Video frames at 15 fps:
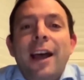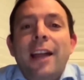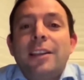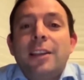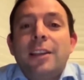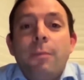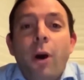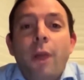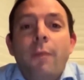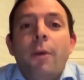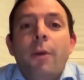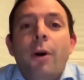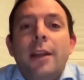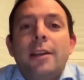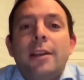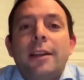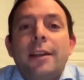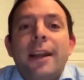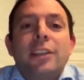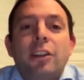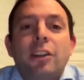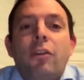And to my mind,
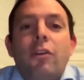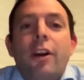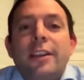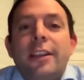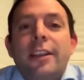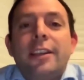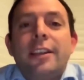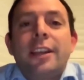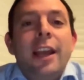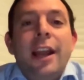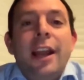that's a crisis.